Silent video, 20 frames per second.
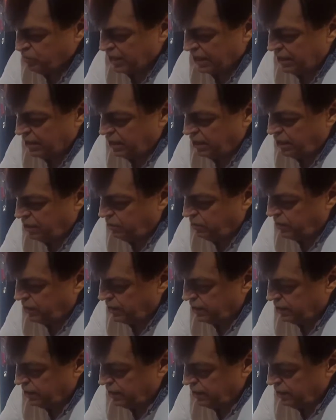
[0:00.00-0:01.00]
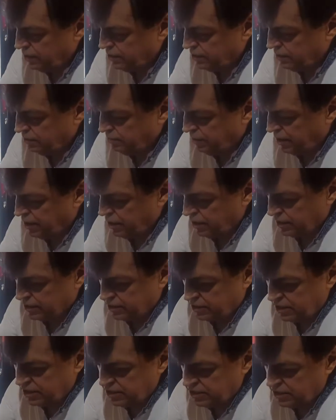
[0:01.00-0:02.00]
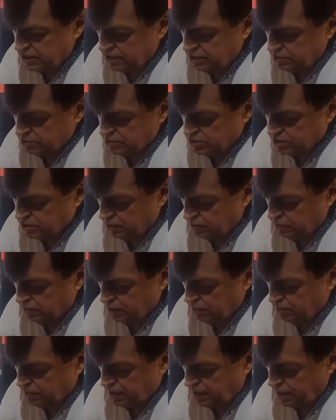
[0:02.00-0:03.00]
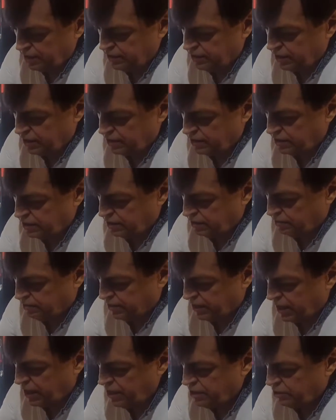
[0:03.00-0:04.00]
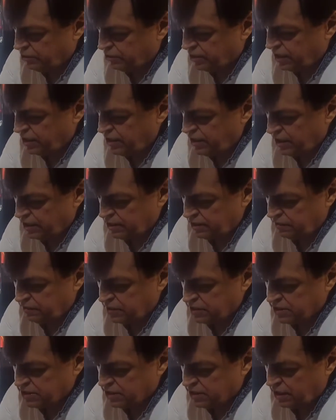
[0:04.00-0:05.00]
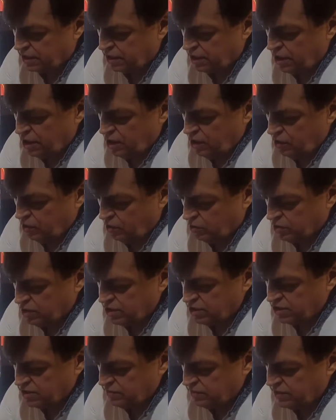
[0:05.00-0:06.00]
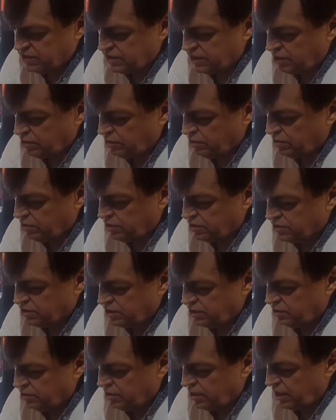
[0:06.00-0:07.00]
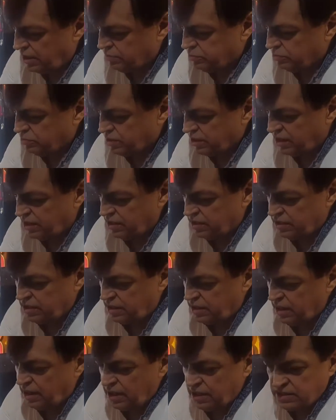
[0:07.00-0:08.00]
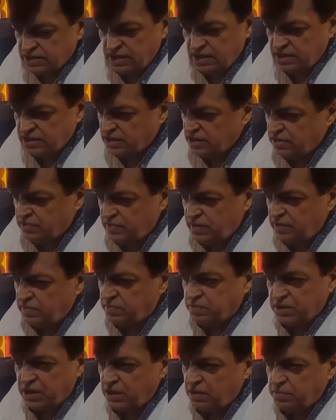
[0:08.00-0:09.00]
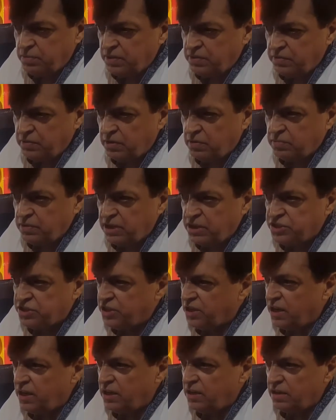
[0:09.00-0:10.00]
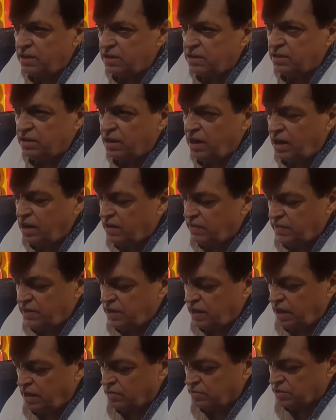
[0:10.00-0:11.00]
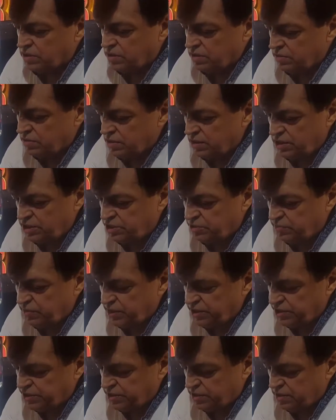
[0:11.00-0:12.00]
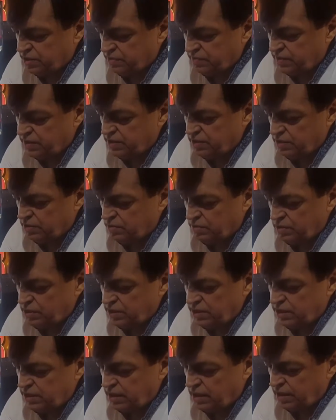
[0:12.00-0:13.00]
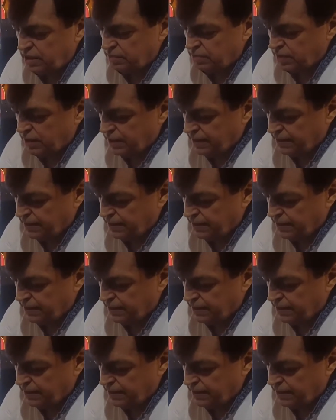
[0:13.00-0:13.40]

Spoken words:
allowing the bioelectricity to softly penetrate in the brain or any other physical organs with zero harm to the healthy cells, and we can perform each day and even hours on each patient with no any harm,